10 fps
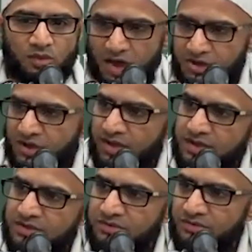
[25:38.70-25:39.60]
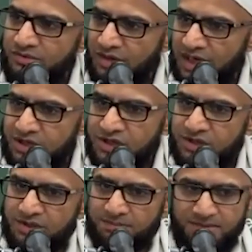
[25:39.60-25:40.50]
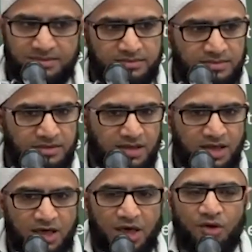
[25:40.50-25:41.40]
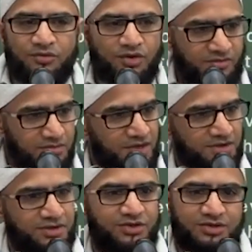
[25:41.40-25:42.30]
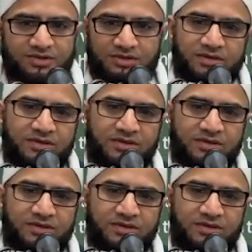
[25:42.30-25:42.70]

Mu'ashara is relationship. Now, if you have a marriage,